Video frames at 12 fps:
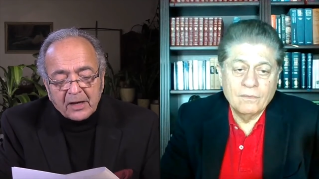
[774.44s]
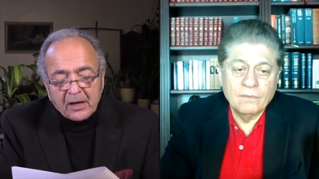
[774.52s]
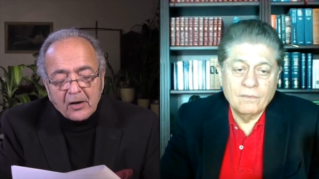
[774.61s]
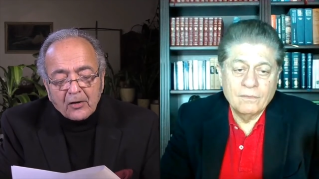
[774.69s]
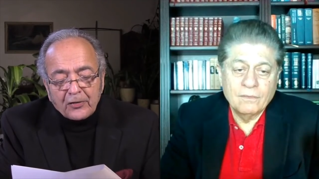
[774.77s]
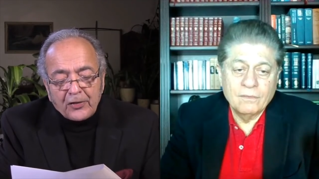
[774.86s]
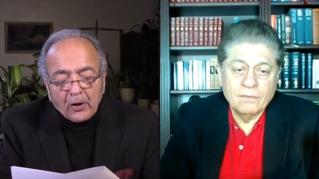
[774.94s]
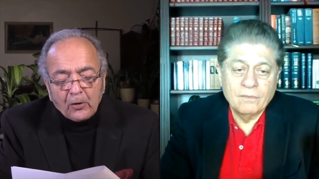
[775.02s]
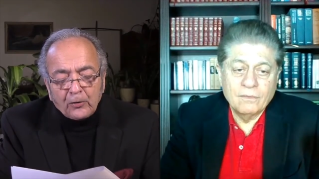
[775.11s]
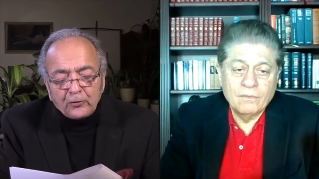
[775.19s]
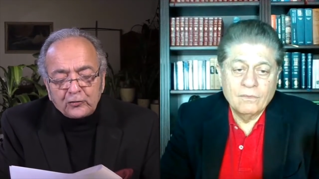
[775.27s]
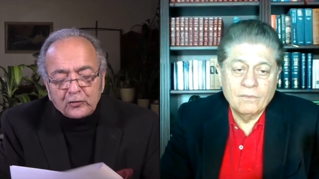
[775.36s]
Speaker 1: Those
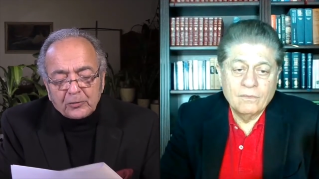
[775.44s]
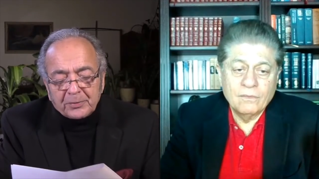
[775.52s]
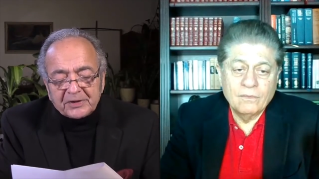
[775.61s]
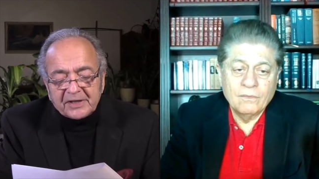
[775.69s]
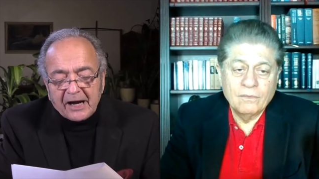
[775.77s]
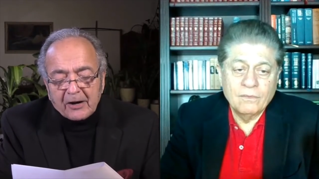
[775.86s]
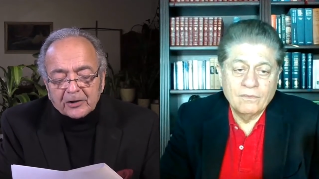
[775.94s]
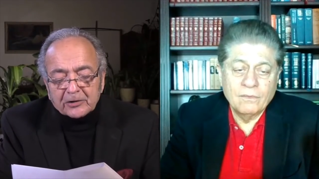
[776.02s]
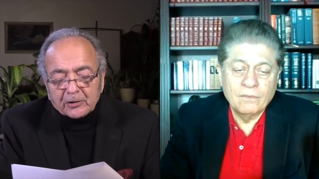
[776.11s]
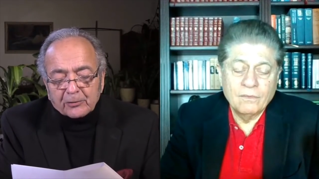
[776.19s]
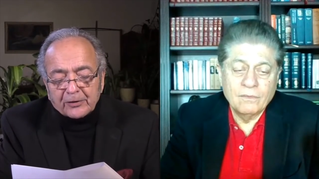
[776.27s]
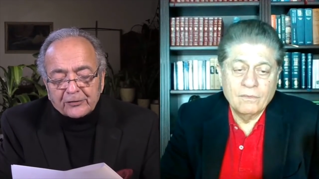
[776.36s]
human
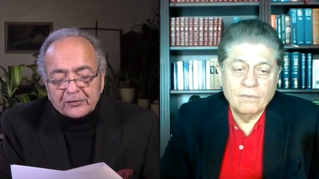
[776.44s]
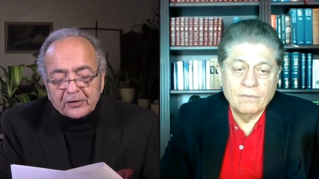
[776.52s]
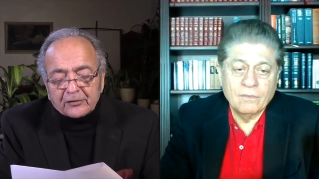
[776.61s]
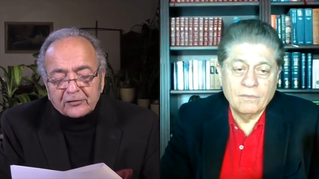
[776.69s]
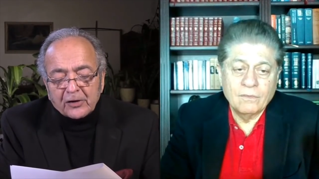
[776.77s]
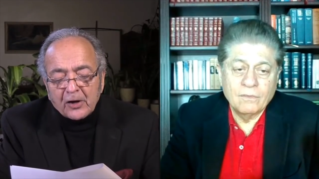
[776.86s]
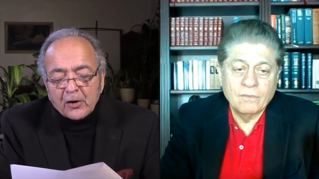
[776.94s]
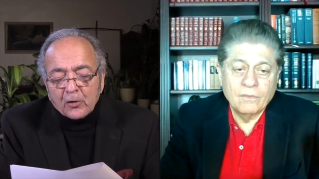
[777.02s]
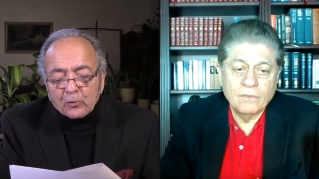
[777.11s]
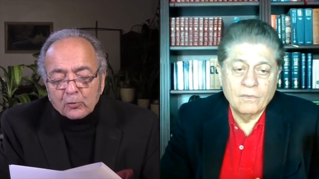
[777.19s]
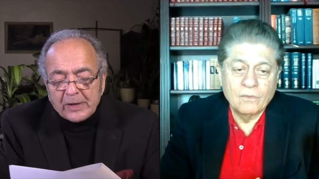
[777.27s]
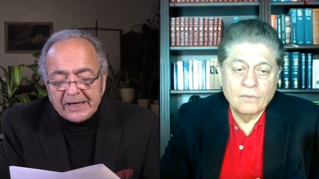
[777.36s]
characteristics,
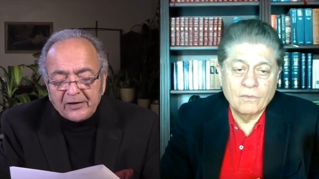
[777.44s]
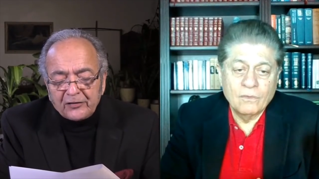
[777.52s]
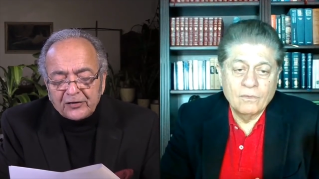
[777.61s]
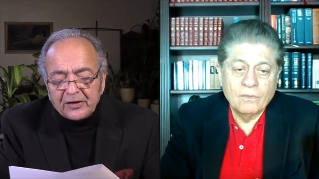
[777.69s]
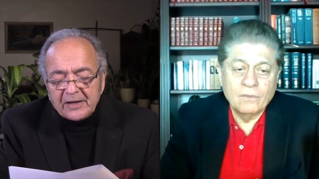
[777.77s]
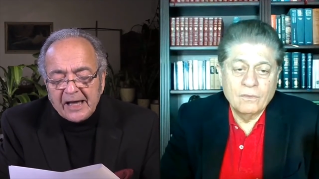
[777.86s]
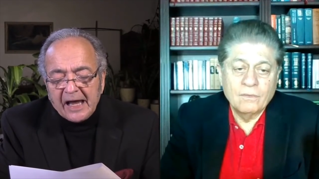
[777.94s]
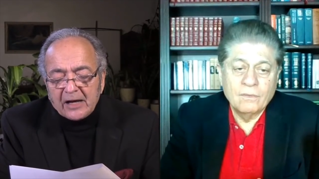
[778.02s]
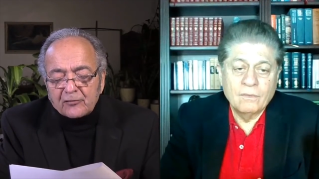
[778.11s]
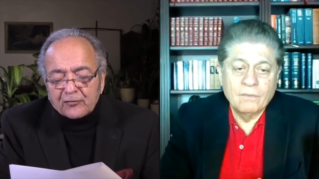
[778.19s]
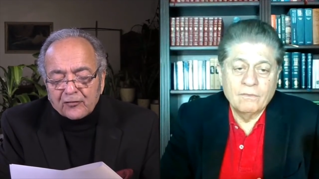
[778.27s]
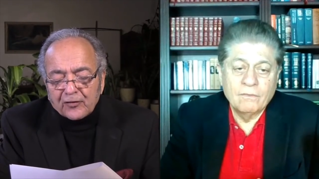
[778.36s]
reason and
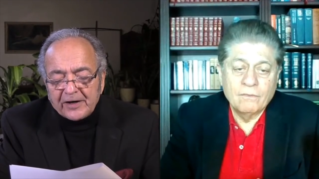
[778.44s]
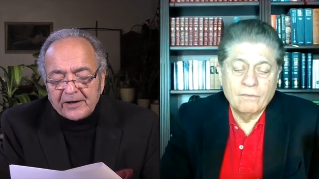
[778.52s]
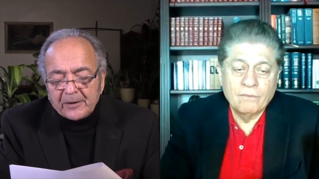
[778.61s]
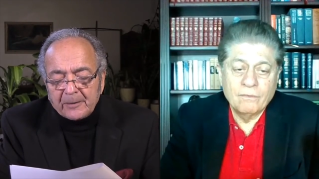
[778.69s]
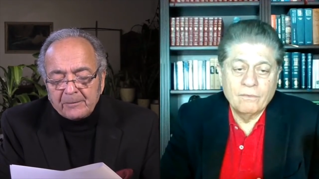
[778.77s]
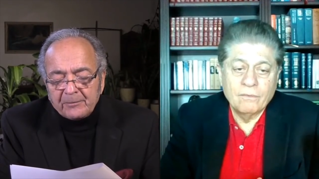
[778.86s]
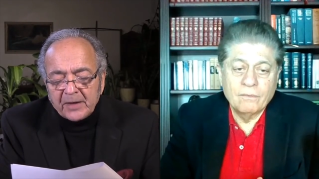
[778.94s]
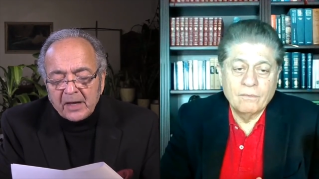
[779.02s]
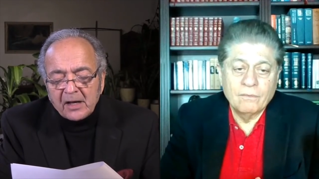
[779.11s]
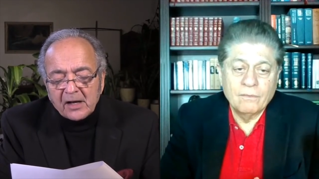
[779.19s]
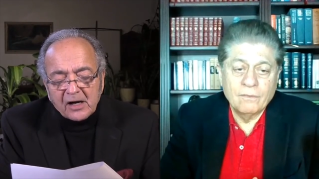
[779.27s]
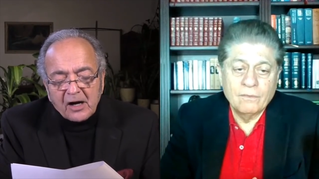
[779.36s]
freedom,
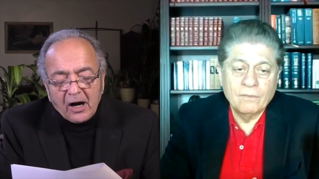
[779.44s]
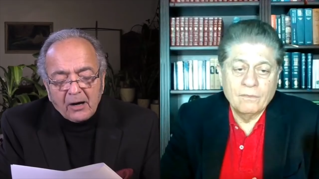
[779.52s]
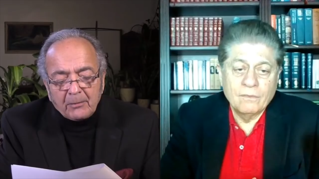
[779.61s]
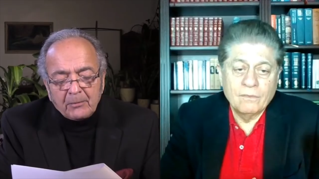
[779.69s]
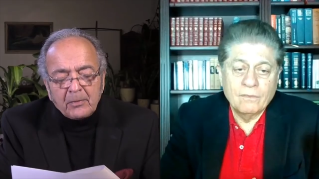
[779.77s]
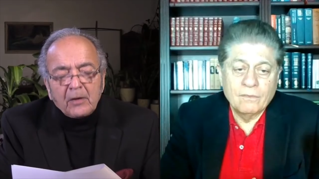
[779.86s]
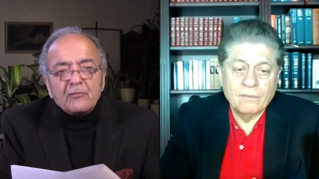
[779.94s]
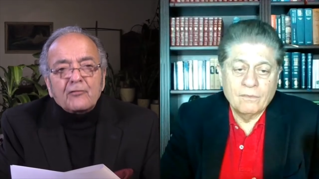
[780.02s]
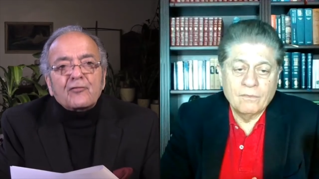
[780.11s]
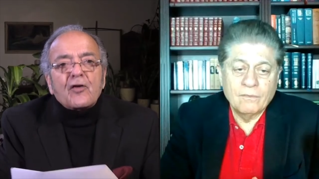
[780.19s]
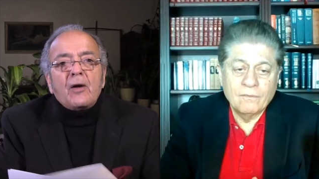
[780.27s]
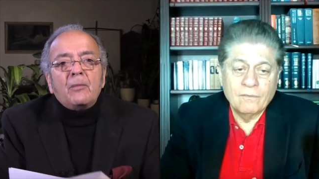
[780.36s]
come
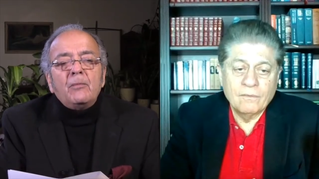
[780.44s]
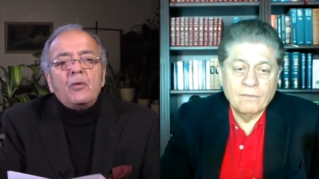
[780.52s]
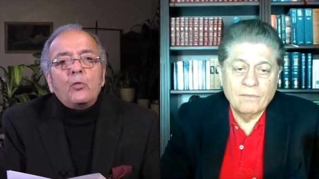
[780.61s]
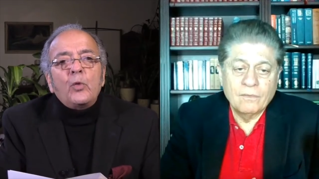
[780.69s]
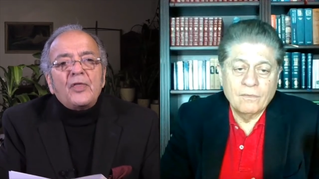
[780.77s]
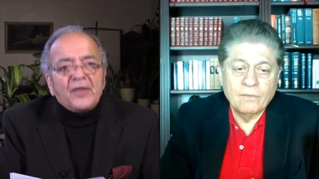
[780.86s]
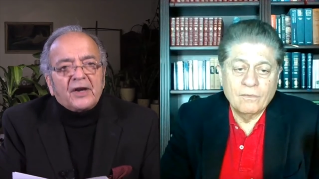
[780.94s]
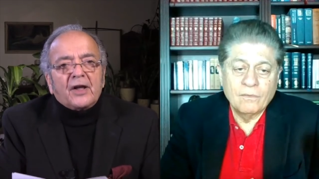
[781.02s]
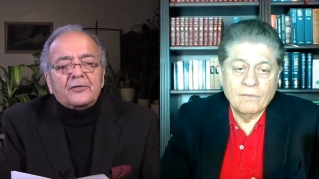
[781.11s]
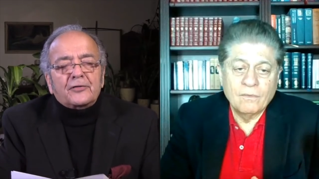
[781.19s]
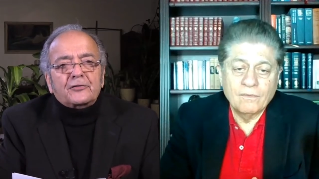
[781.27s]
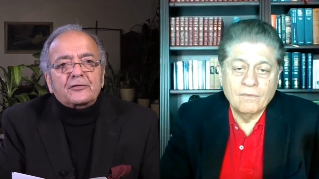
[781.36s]
from within
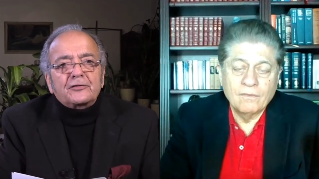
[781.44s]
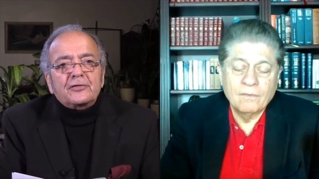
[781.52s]
us.